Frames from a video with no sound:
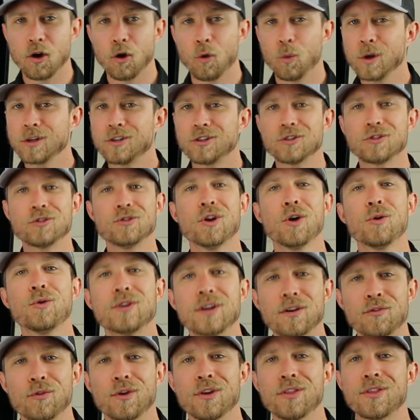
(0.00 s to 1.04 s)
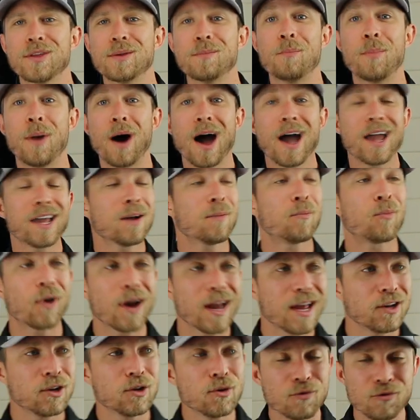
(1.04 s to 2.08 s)
which is no different than buying a
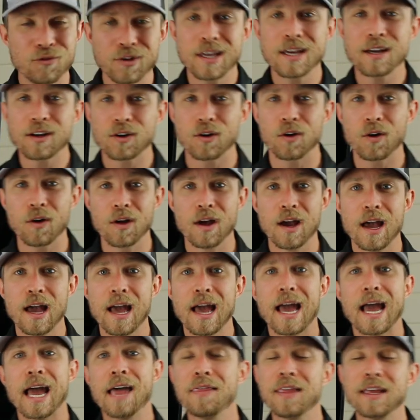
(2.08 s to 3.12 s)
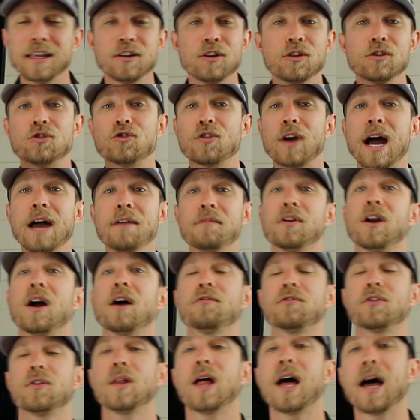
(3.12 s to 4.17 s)
brand new vehicle and then you drive it
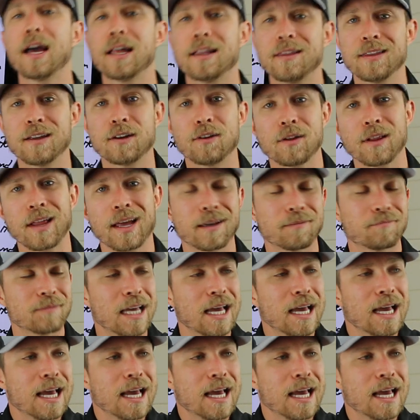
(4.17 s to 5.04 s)
off the lot and they're like,